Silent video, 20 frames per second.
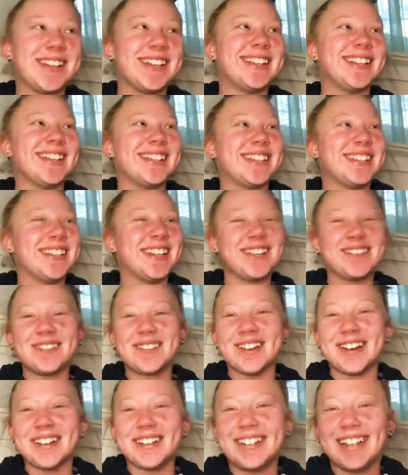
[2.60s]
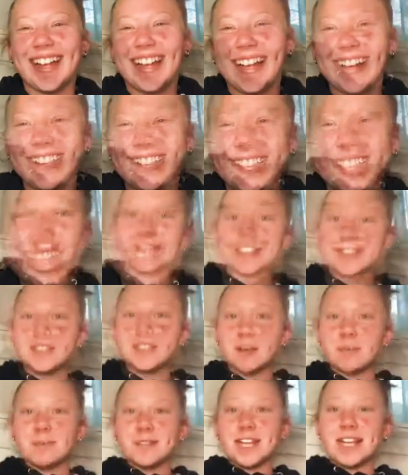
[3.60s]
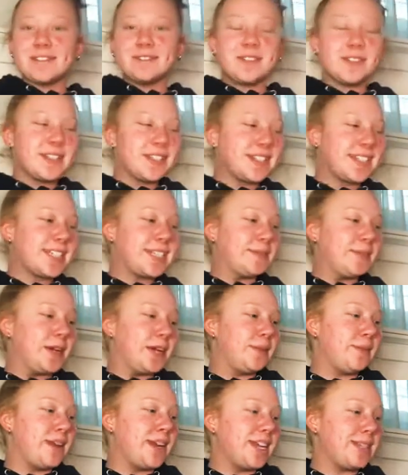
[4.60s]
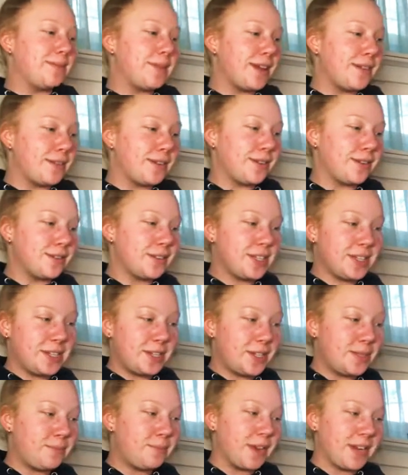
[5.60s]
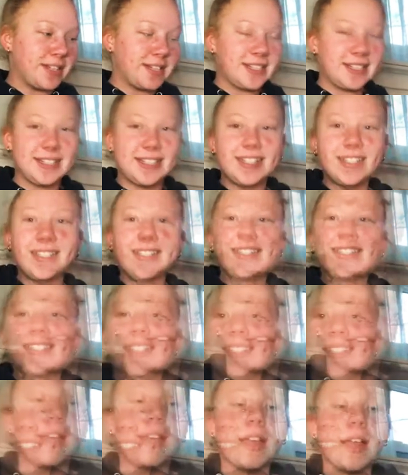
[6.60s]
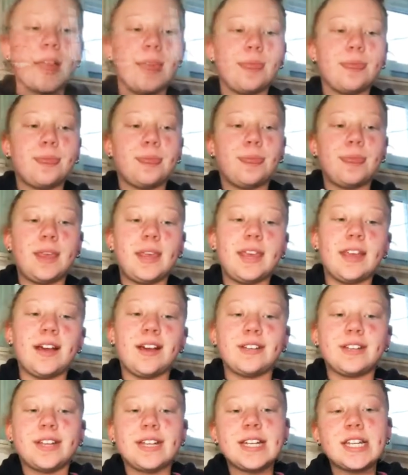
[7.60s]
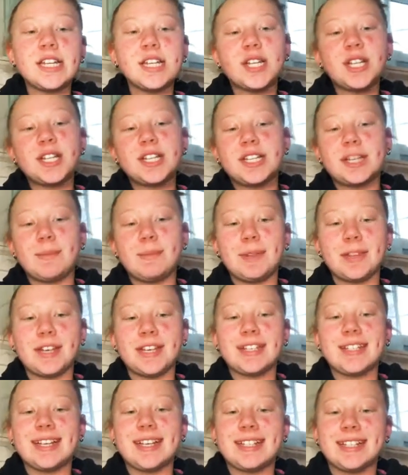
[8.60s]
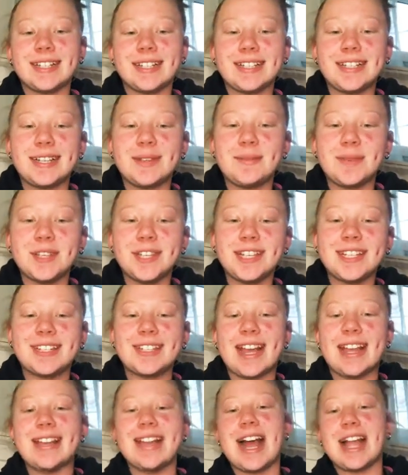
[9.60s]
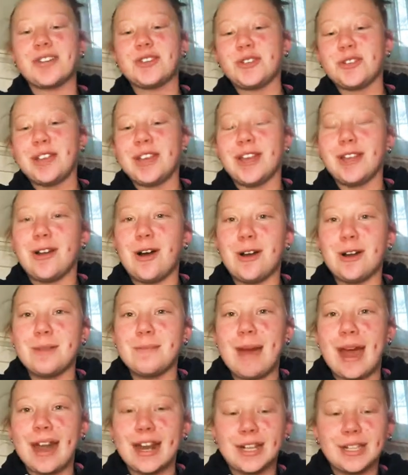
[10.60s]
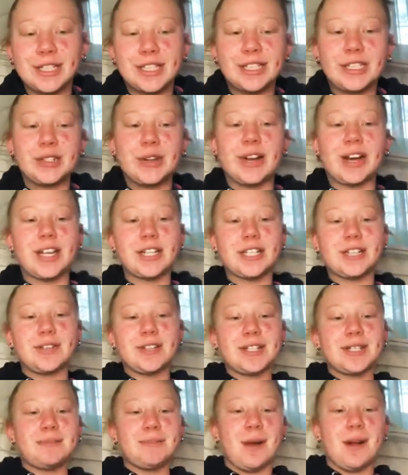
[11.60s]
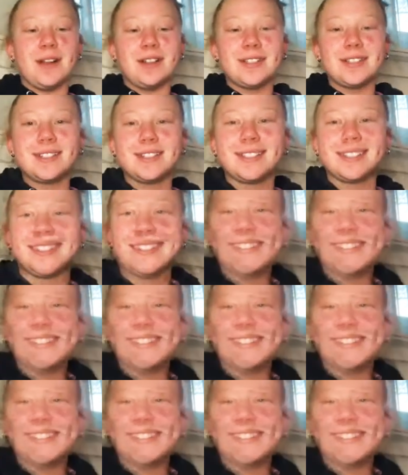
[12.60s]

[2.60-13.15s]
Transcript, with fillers: conditioning project. The subject for this experiment is my little sister, Presley. The unconditioned stimulus is a stimulus that naturally and automatically triggers a response.